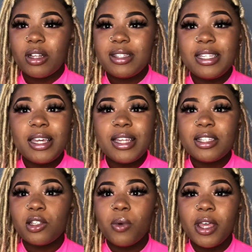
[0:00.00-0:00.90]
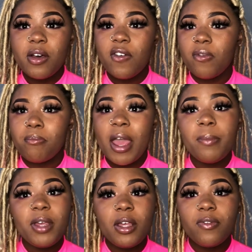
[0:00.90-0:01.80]
10, 12,
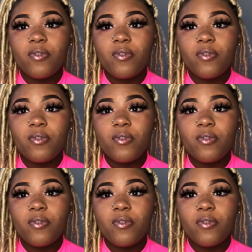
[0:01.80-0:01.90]
maybe